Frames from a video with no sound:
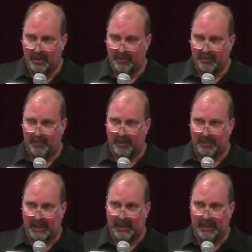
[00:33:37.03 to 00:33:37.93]
from the
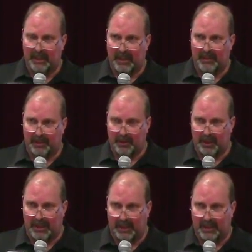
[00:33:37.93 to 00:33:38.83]
bead and the
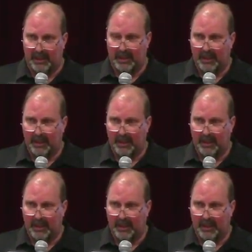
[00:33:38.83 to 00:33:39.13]
tread,